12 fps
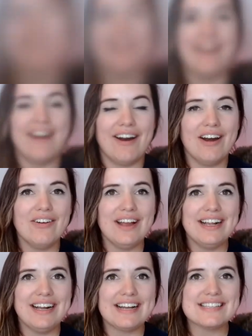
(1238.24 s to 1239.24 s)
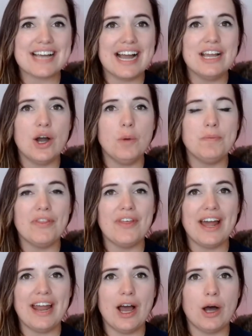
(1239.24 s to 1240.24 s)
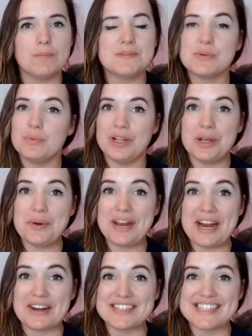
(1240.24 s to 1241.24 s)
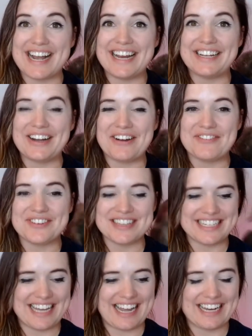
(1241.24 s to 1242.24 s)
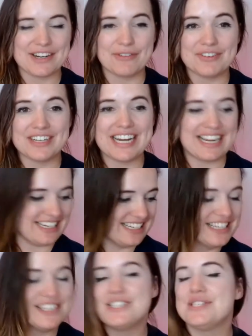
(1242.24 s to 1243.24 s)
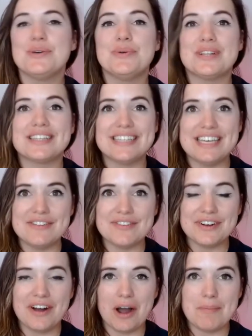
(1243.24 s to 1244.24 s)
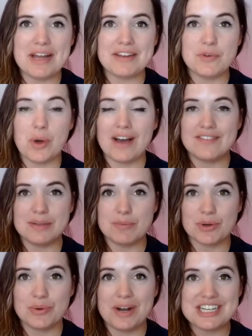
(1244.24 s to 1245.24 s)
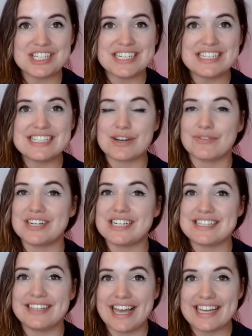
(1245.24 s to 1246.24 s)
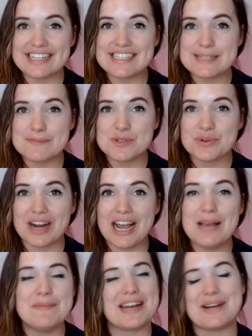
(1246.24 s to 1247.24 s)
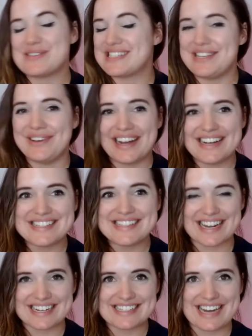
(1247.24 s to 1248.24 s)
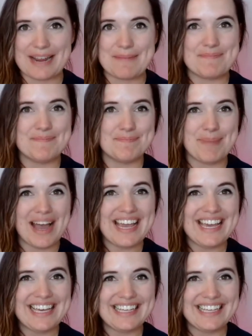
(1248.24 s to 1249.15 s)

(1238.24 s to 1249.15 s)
All right, guys, I hope that helped. Willow and I are signing off for the day. Don't forget to leave a comment if you have any more questions. Don't forget to like and subscribe, and I will see you guys next time. Bye.